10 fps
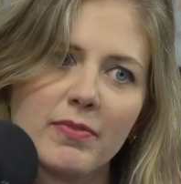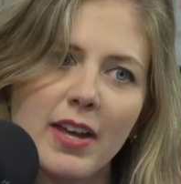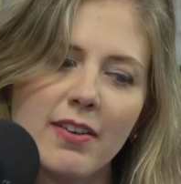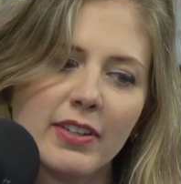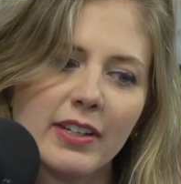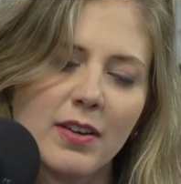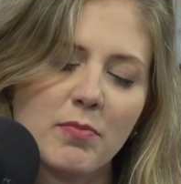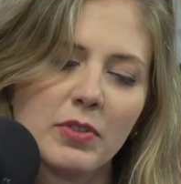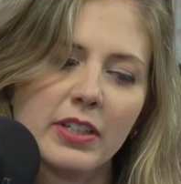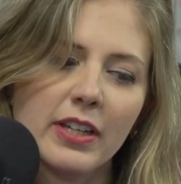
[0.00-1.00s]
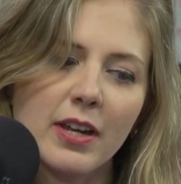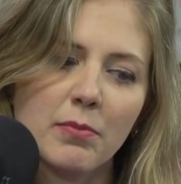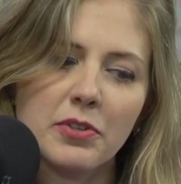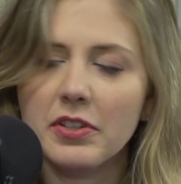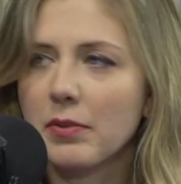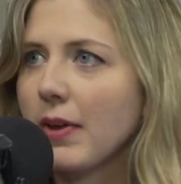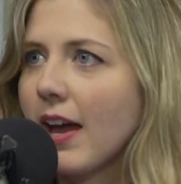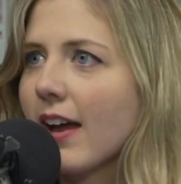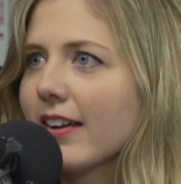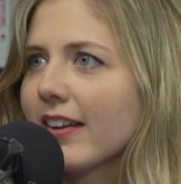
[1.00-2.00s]
have like a million cameras on the
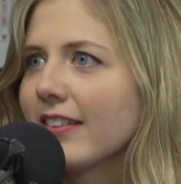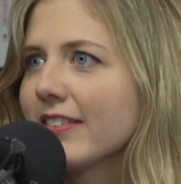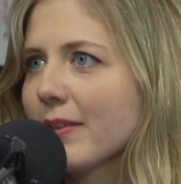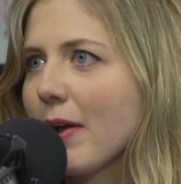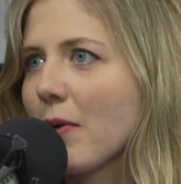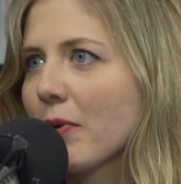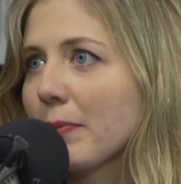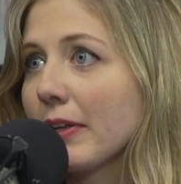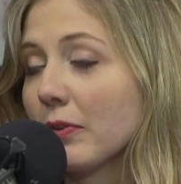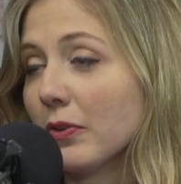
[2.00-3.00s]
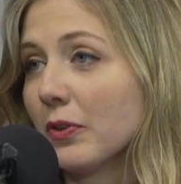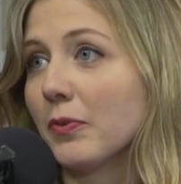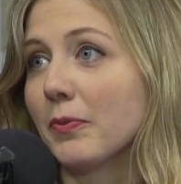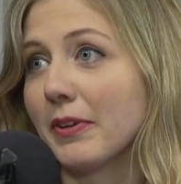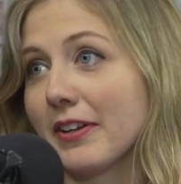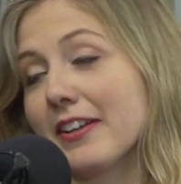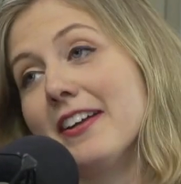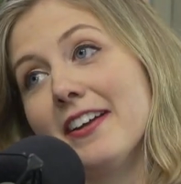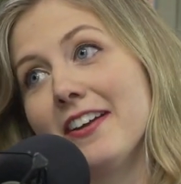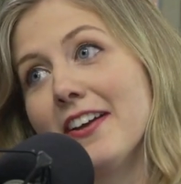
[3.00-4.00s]
back, and somehow we're gonna be like, ooh, but
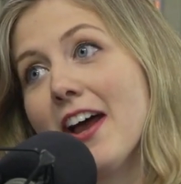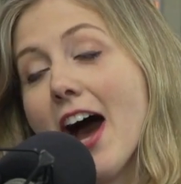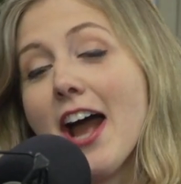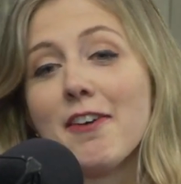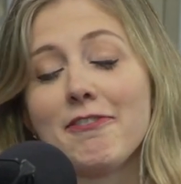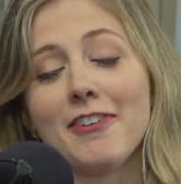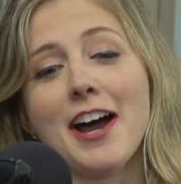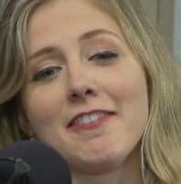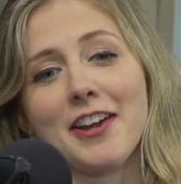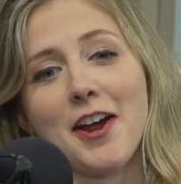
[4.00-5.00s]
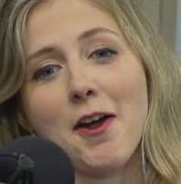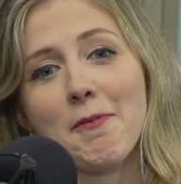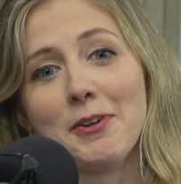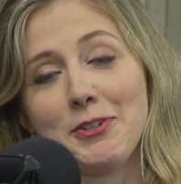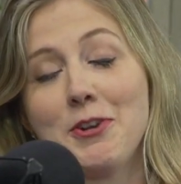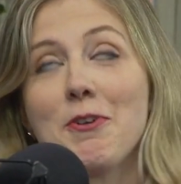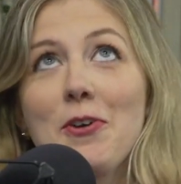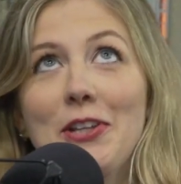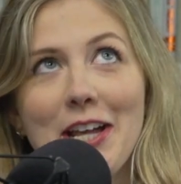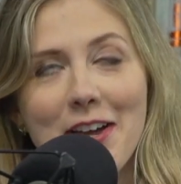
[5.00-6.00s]
I have 5 cameras, you
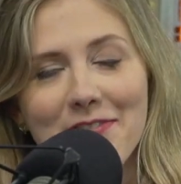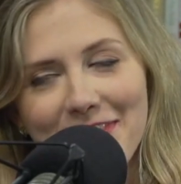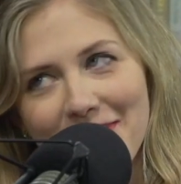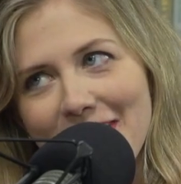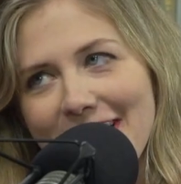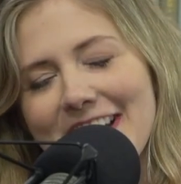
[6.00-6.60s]
only have 3.